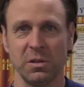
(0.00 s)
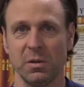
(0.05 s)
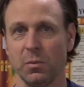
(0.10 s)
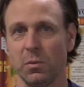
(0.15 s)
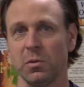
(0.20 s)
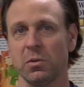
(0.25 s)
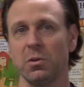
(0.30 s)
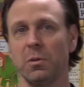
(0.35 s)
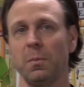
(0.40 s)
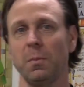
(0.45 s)
It
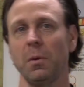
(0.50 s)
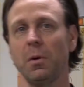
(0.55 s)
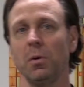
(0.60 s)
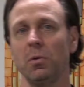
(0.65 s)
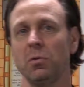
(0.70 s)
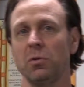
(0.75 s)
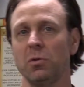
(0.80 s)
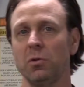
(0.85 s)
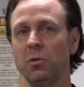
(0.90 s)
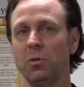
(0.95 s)
was
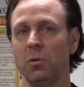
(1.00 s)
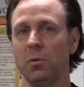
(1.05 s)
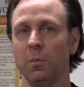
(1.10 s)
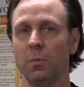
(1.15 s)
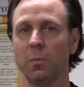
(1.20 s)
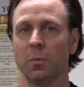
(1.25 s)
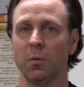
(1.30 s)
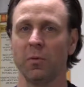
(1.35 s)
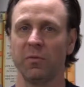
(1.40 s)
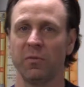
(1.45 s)
supposed to
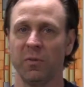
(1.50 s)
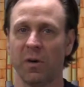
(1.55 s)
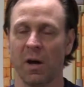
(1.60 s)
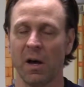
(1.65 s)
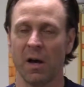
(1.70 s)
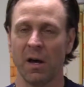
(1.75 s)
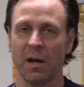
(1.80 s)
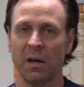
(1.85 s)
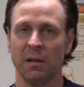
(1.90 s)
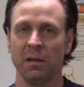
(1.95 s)

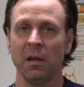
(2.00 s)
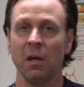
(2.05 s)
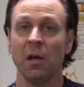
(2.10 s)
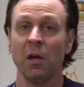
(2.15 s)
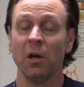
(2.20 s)
provide